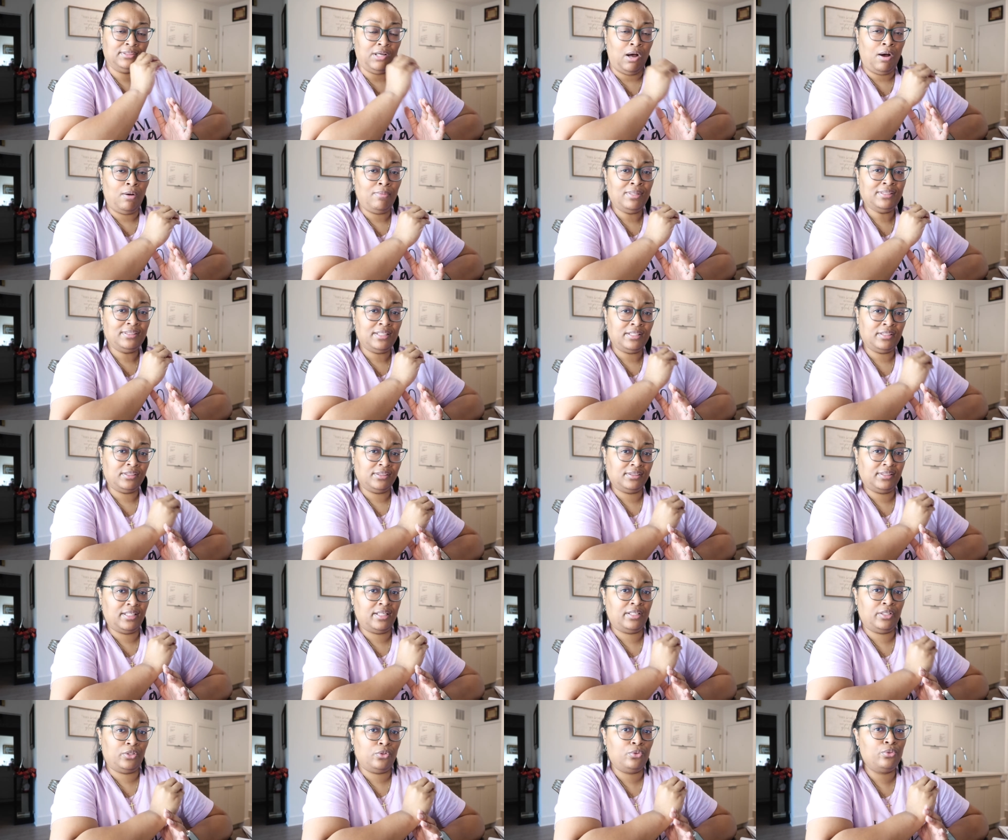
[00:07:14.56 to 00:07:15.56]
always
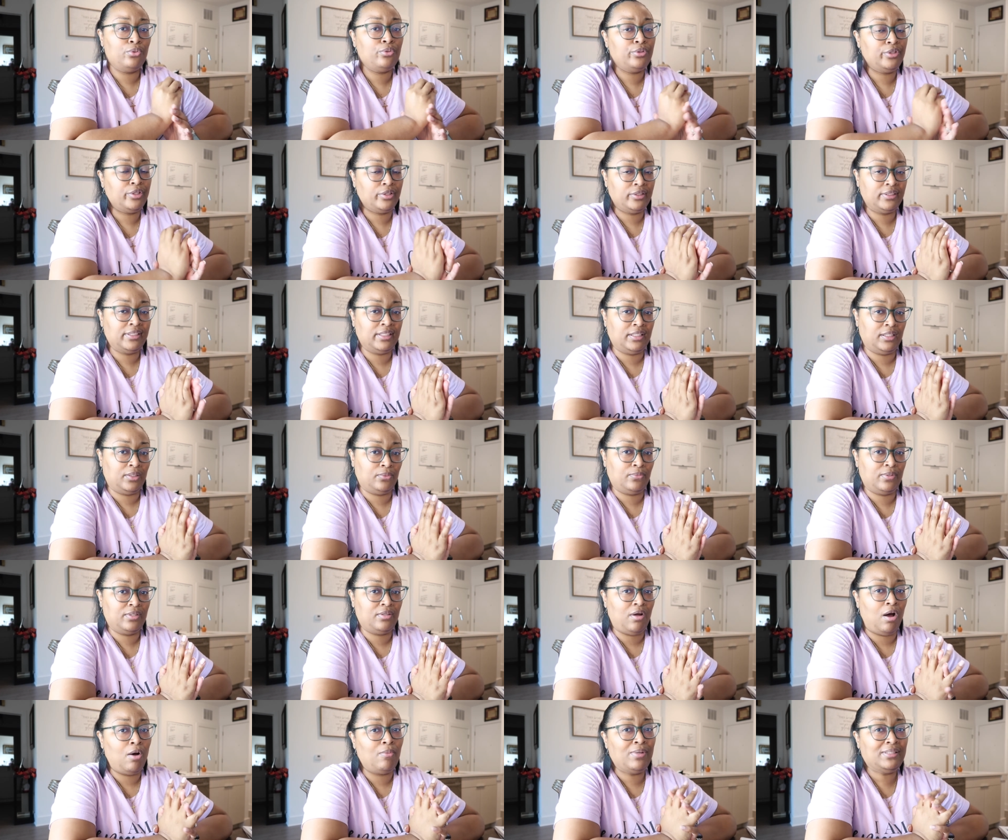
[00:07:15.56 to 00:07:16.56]
understanding who you're dealing
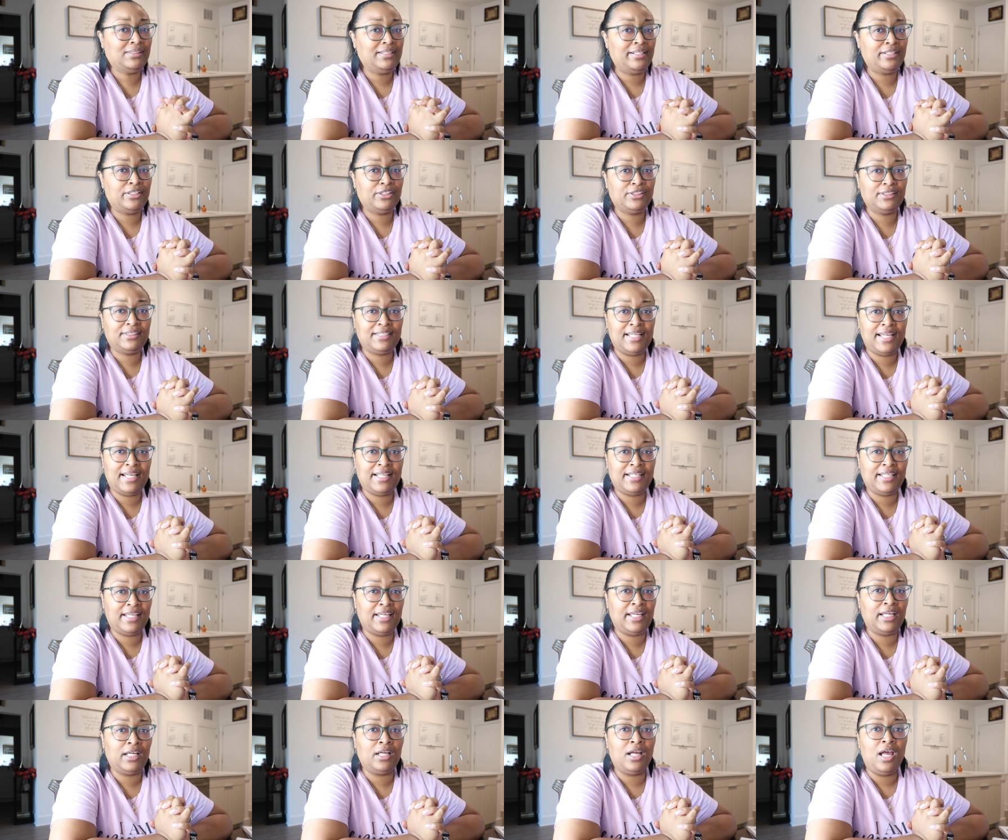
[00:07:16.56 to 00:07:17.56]
with always
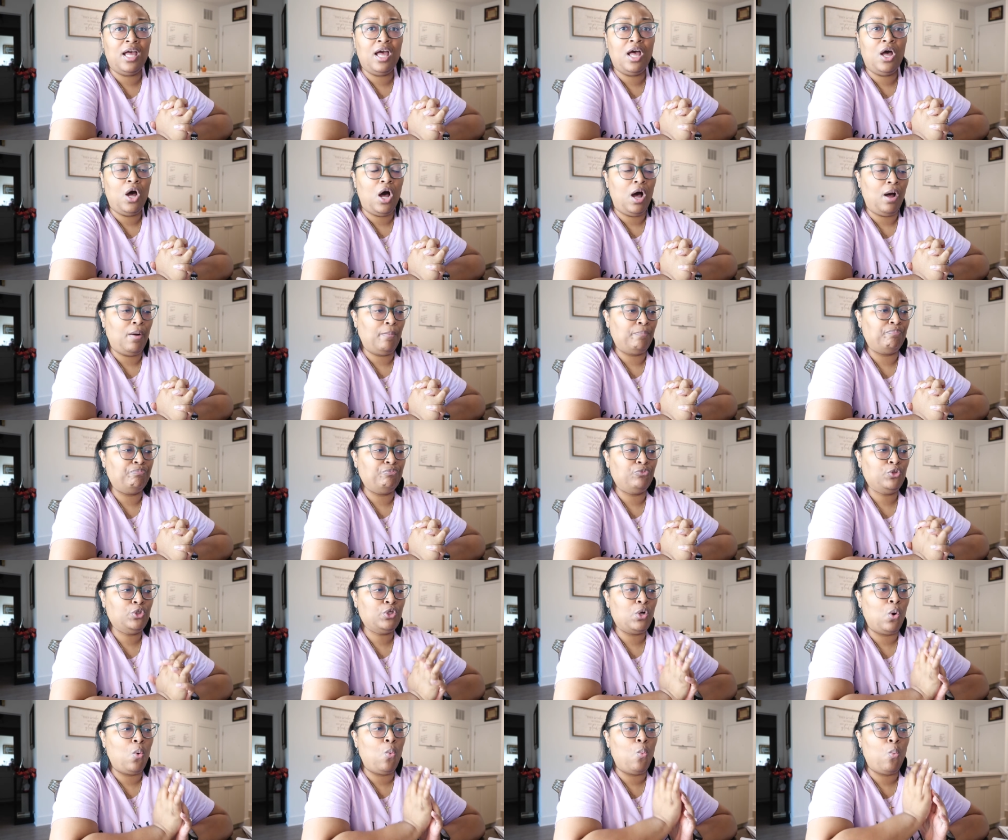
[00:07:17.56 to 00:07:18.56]
understanding um,
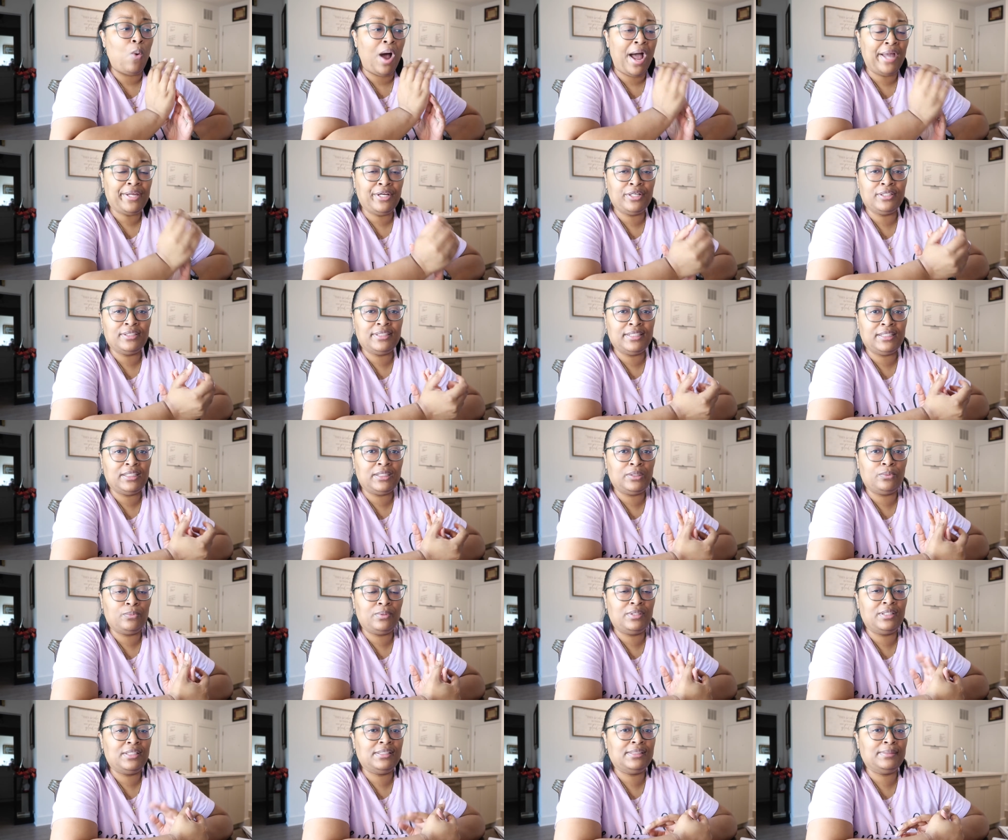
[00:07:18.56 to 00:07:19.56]
you know why you're dealing
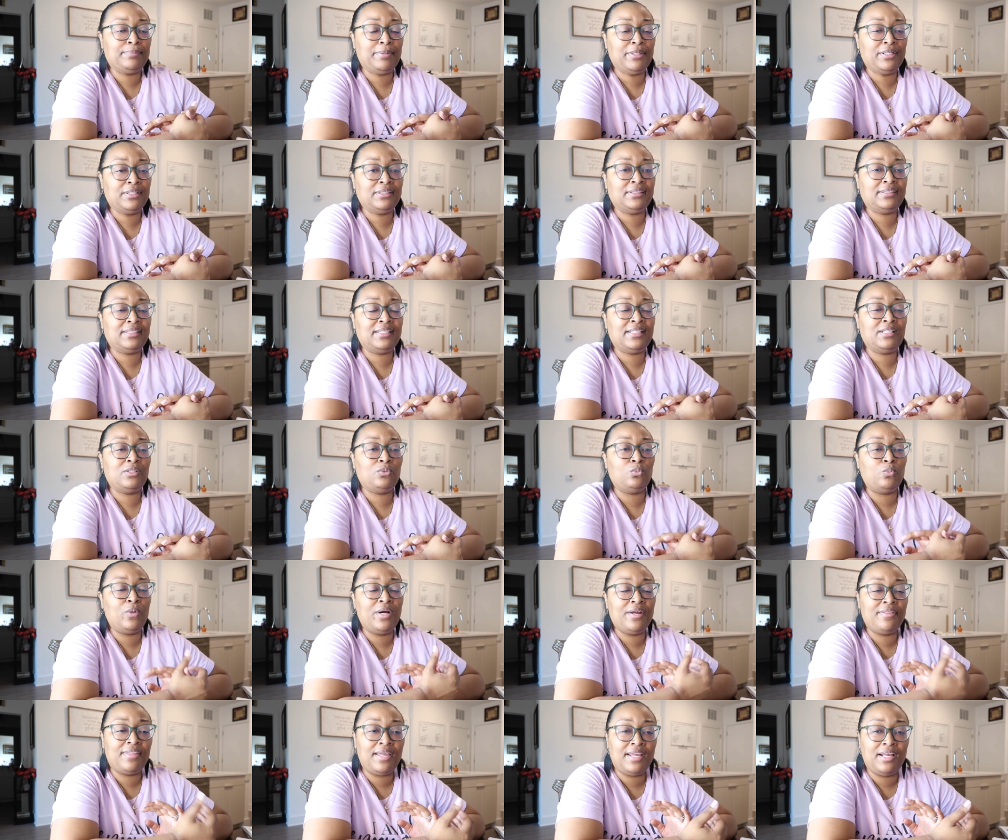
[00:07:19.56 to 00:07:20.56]
with this person
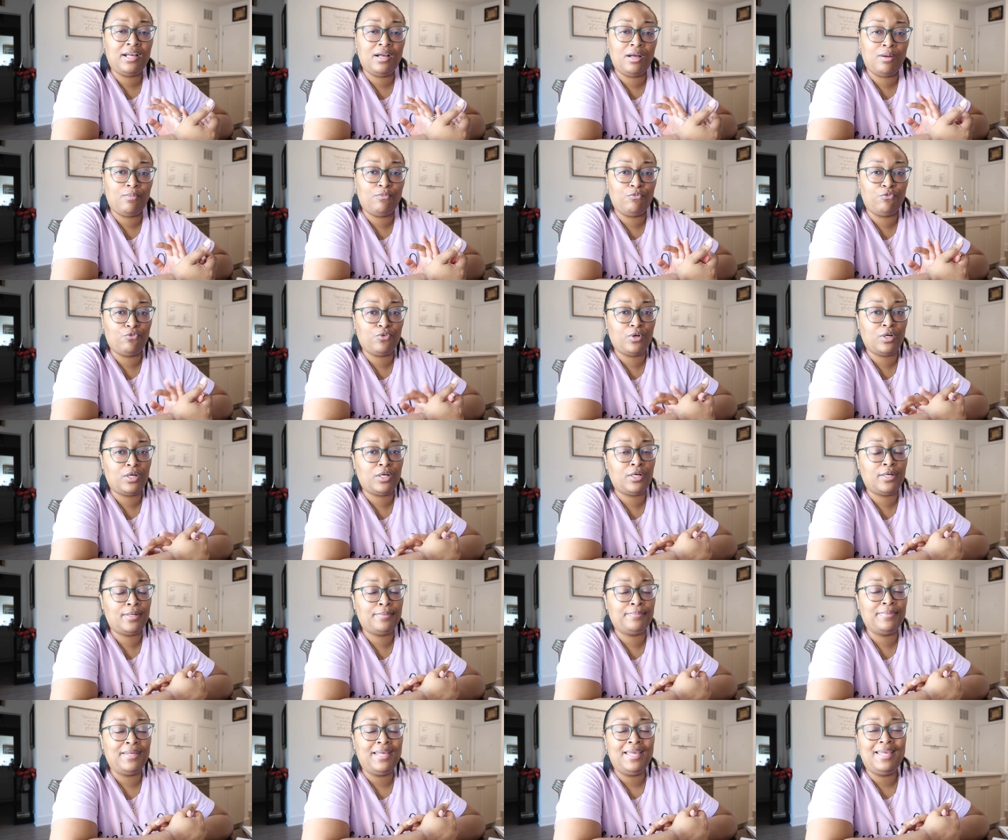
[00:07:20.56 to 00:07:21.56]
where they come
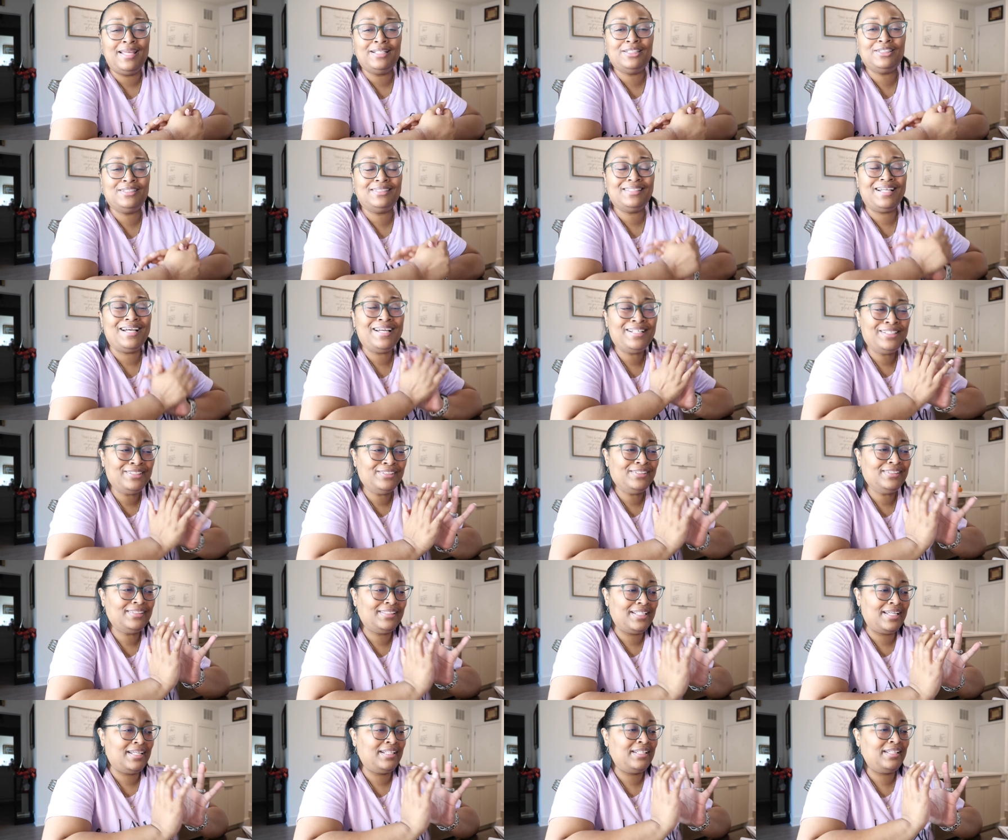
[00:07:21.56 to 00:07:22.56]
from just
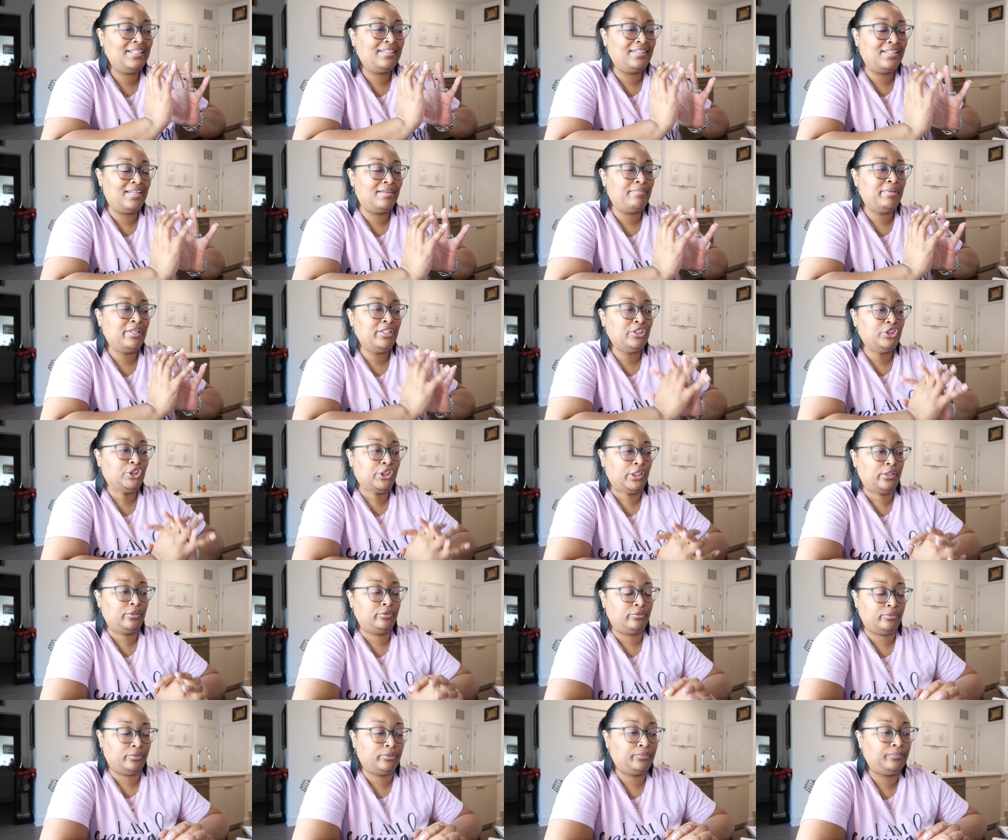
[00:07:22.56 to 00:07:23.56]
understanding them in
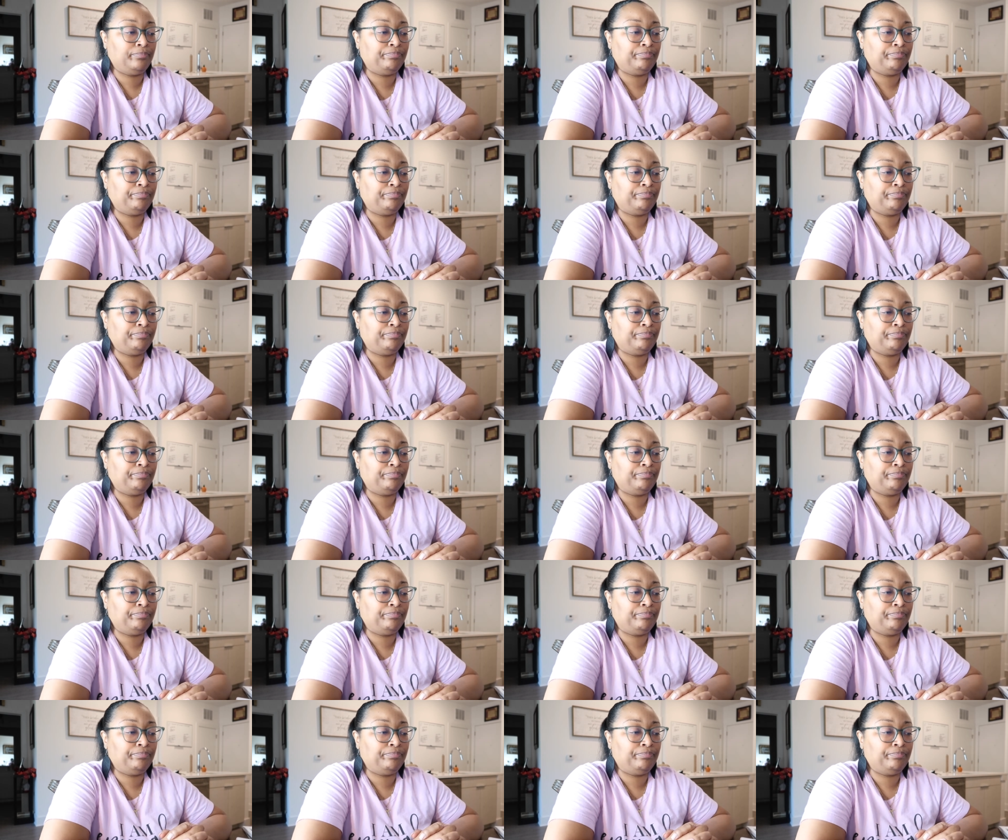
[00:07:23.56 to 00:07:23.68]
general